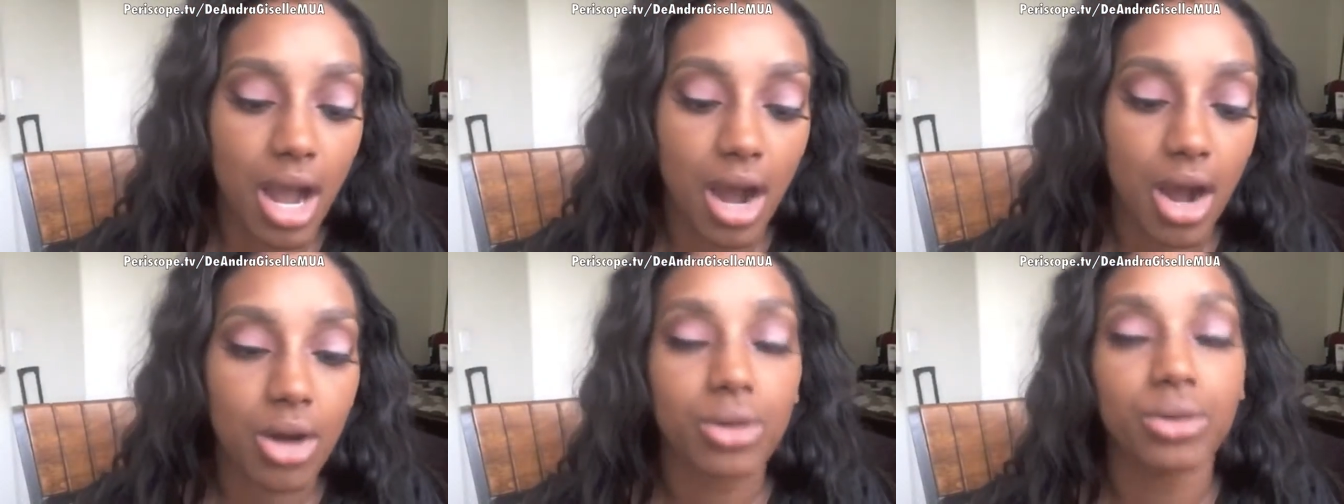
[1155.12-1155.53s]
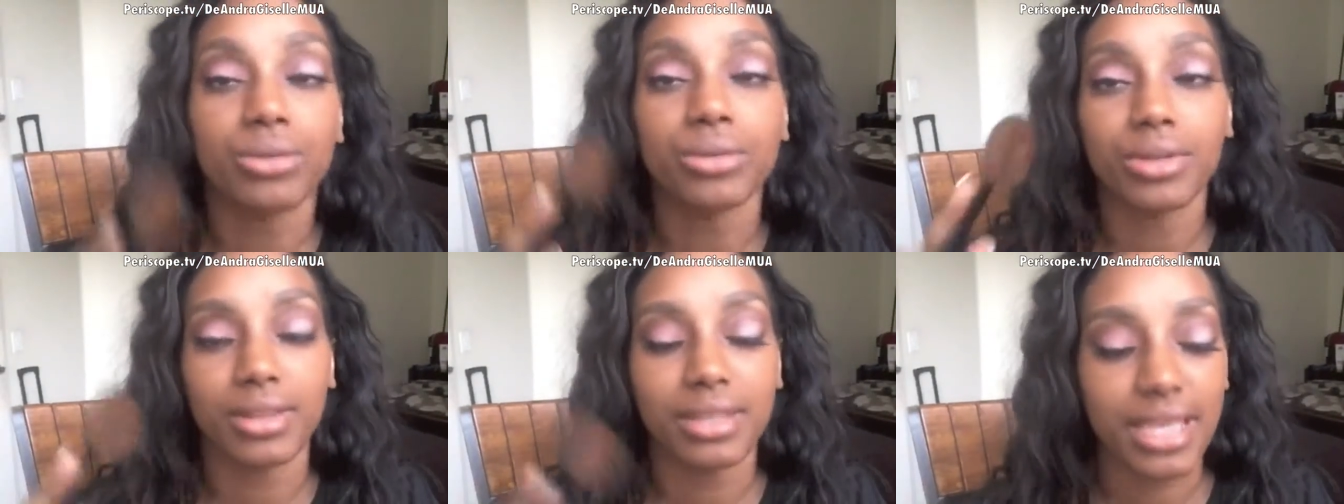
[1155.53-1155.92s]

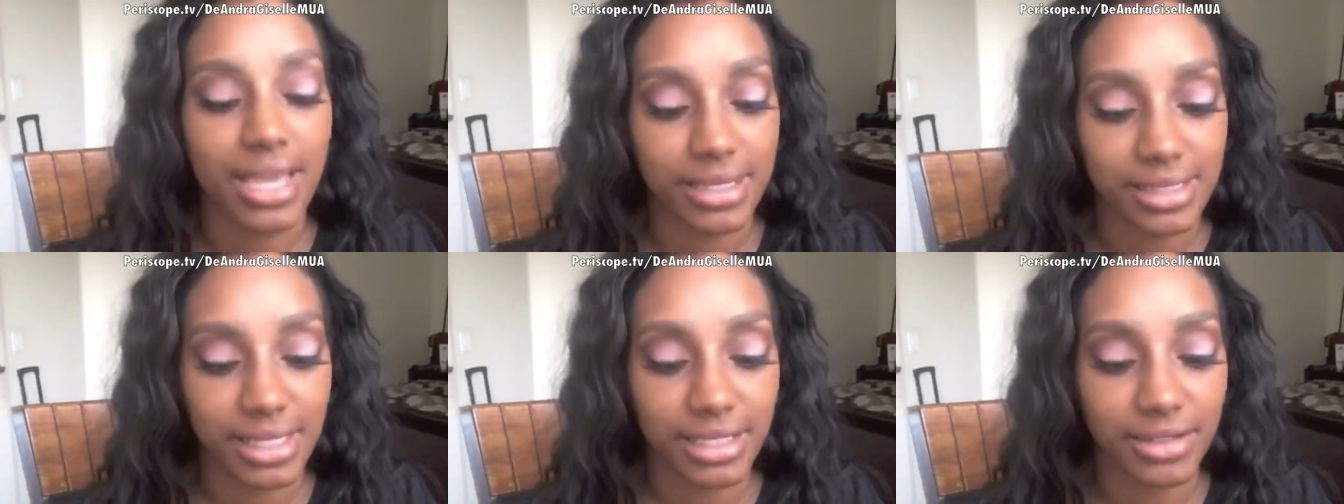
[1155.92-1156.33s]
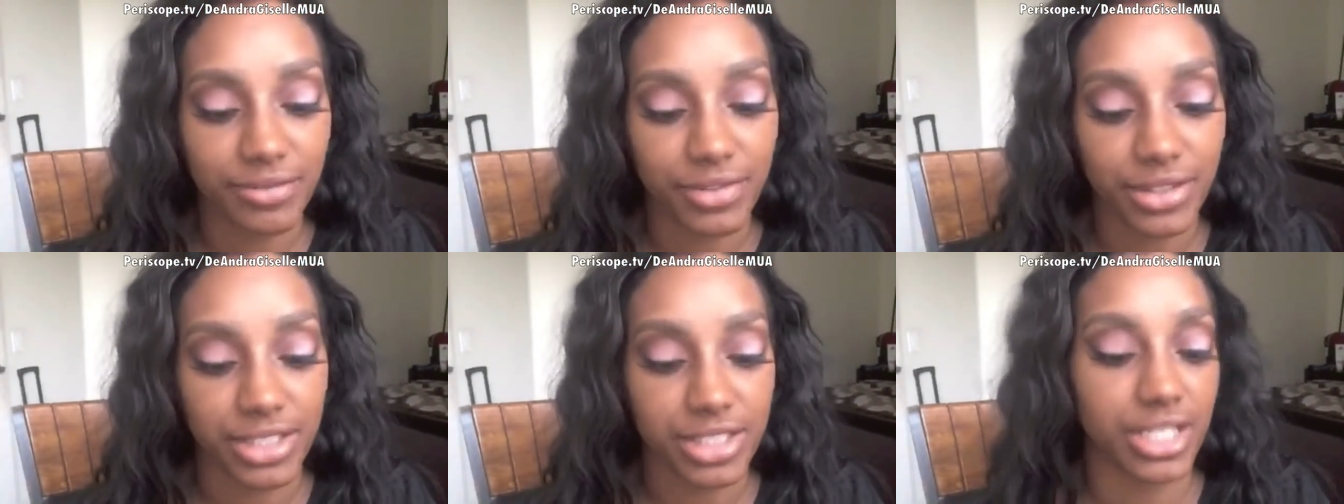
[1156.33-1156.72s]
Oh, yes, I
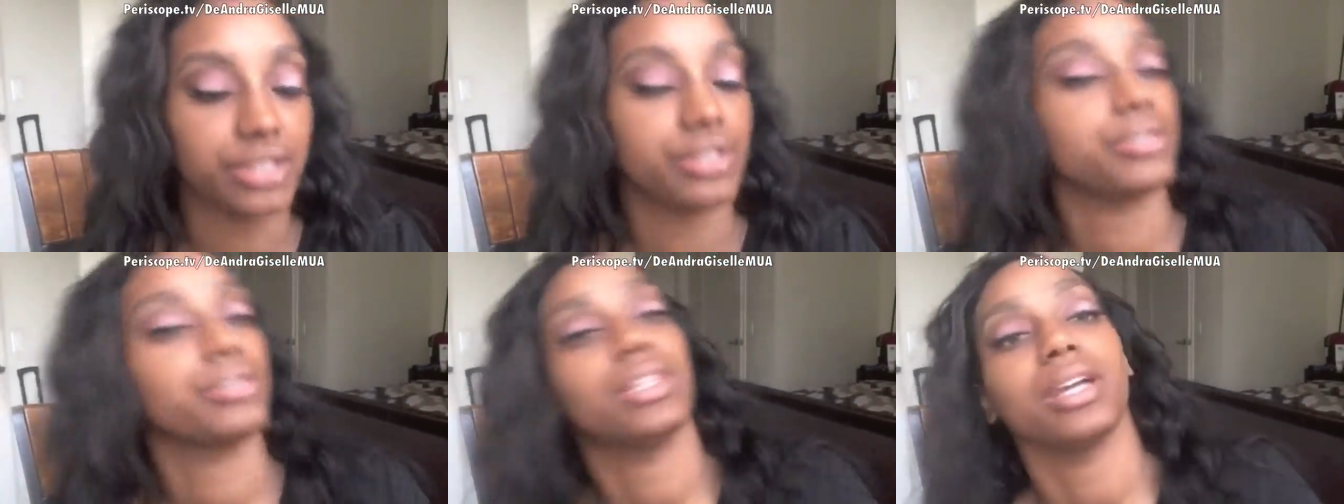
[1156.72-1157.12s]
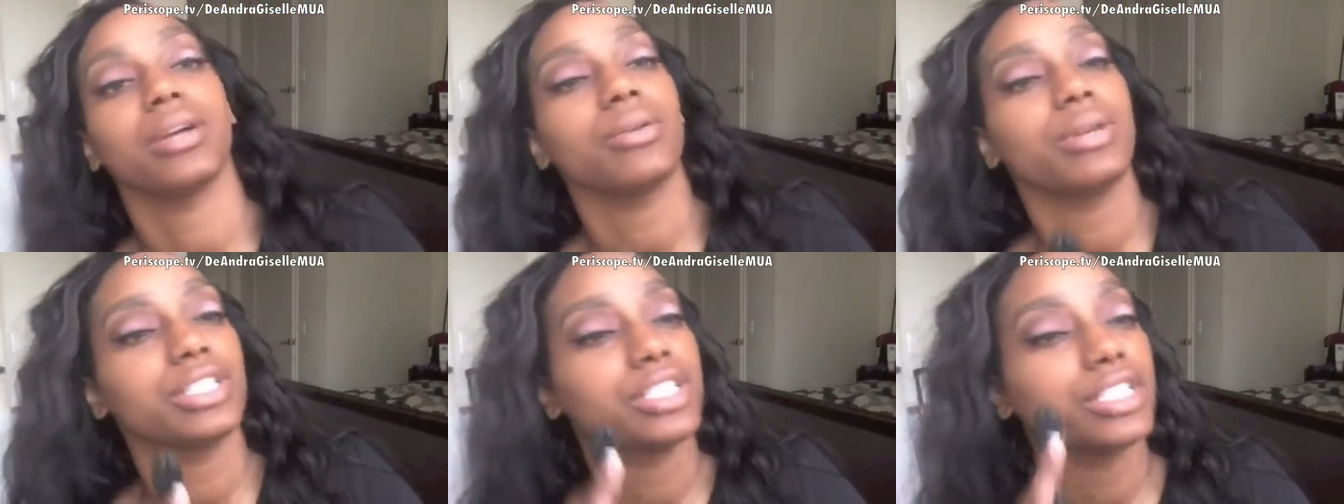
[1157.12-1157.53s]
didn't finish answering
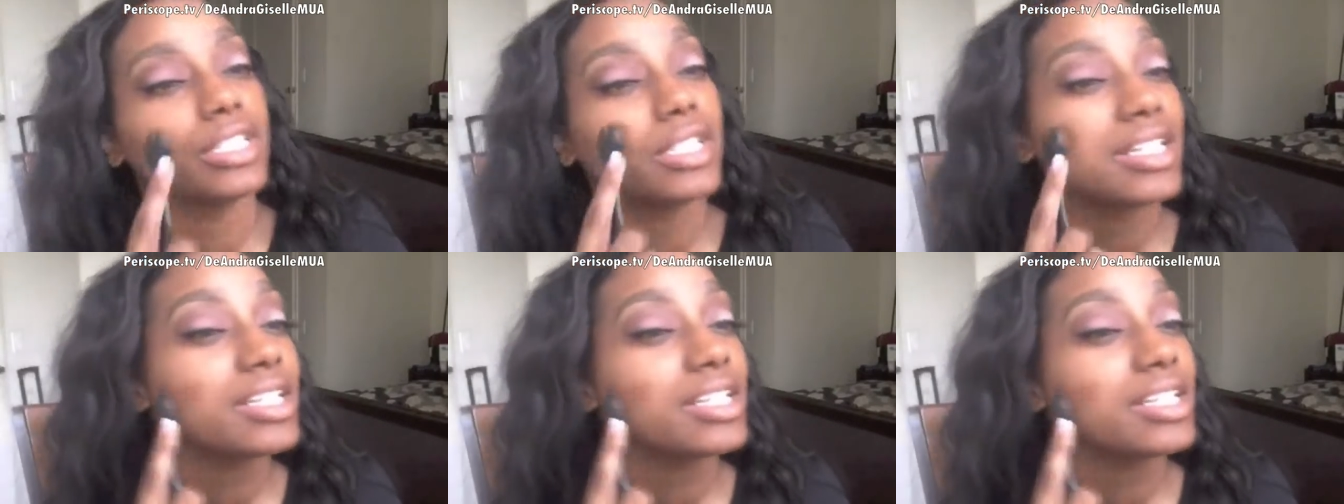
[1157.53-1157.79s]
that question.